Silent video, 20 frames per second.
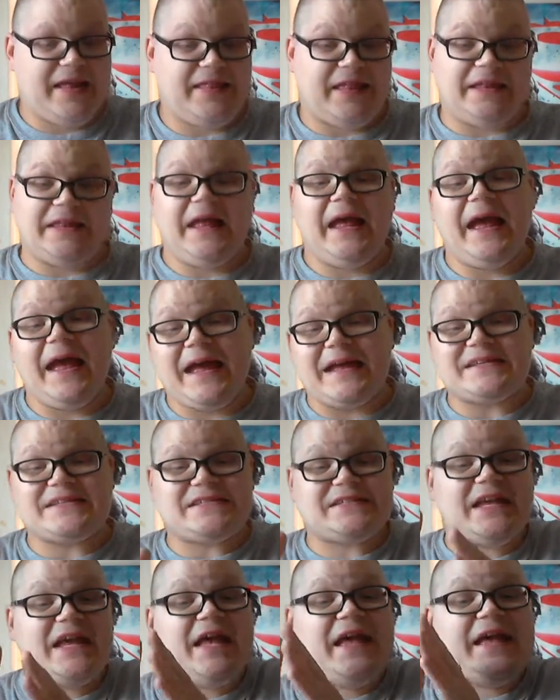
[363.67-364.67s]
that
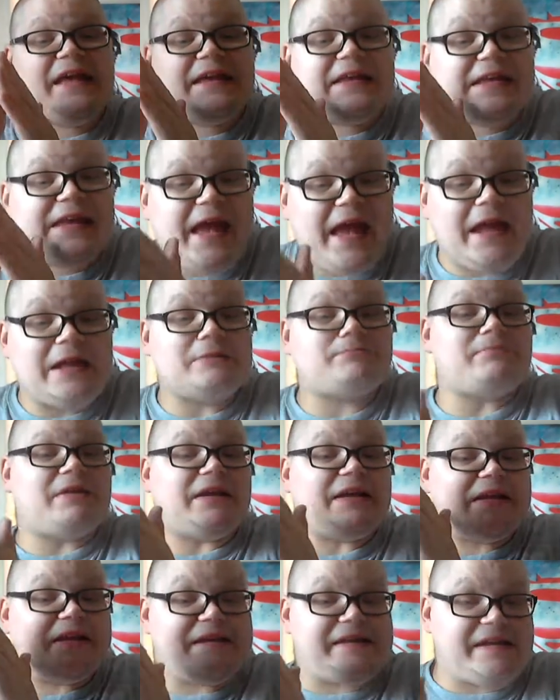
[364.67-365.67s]
has Kate
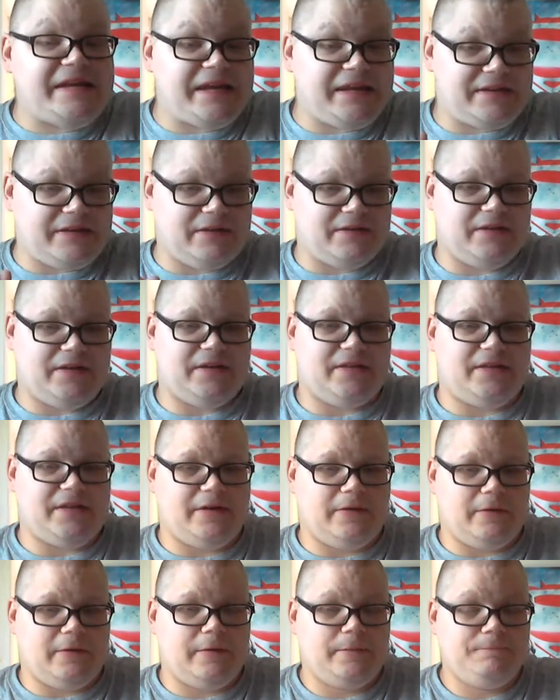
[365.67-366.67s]
McKinnon in
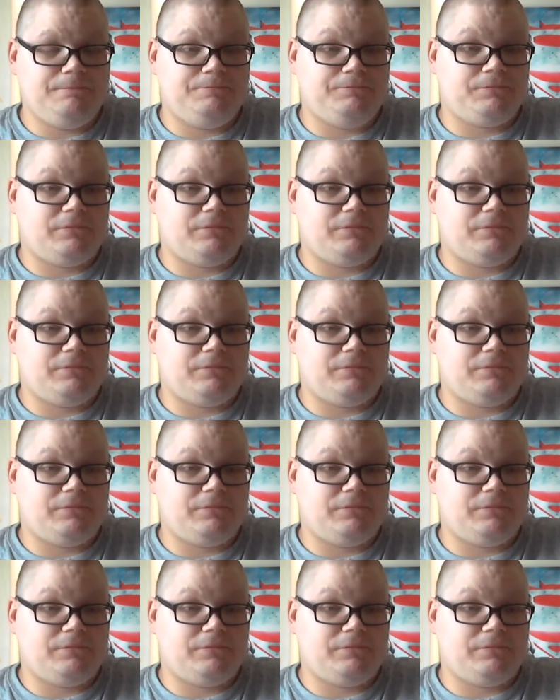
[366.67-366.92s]
there,